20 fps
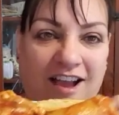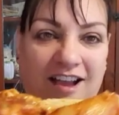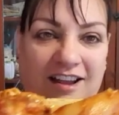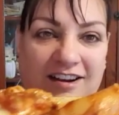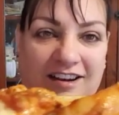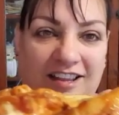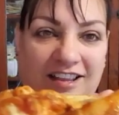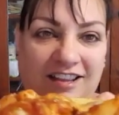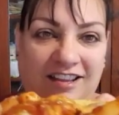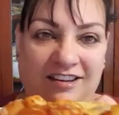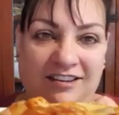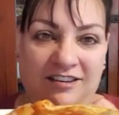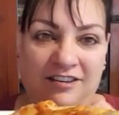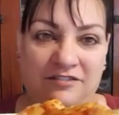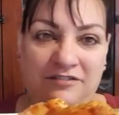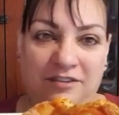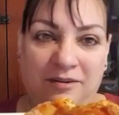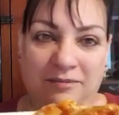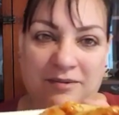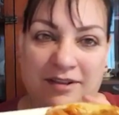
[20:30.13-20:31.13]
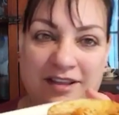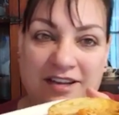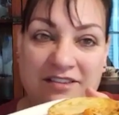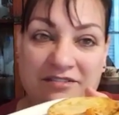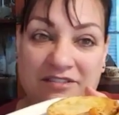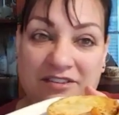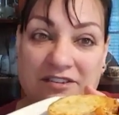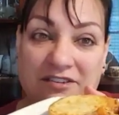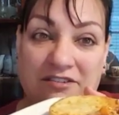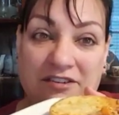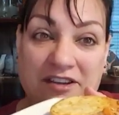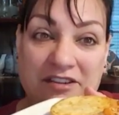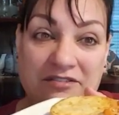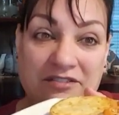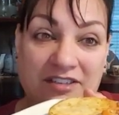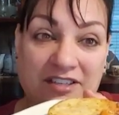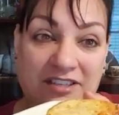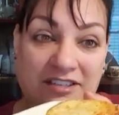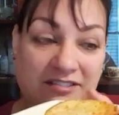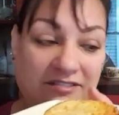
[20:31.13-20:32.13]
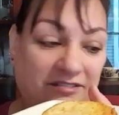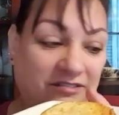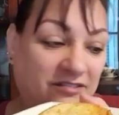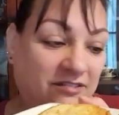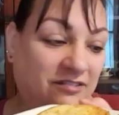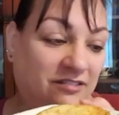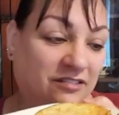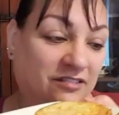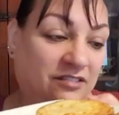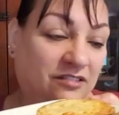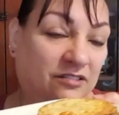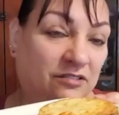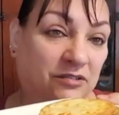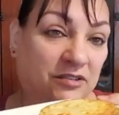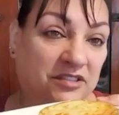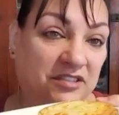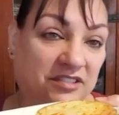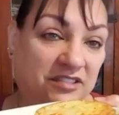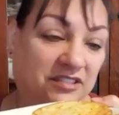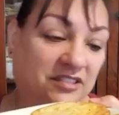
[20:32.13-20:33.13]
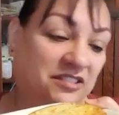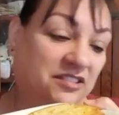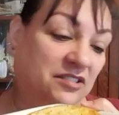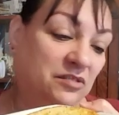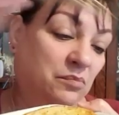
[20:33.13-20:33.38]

I'll eat enough, I'm not even craving it, which is a